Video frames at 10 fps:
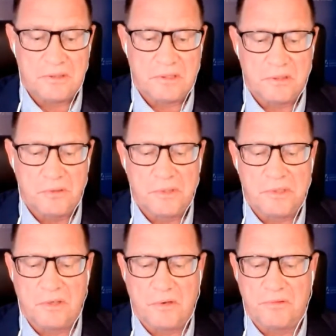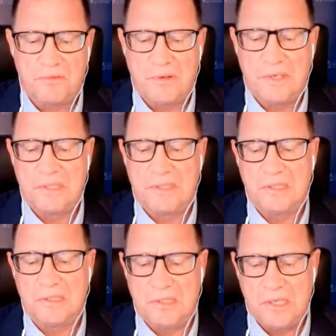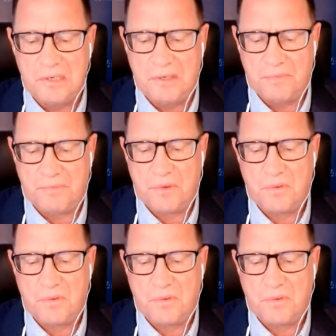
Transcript: security conference this year.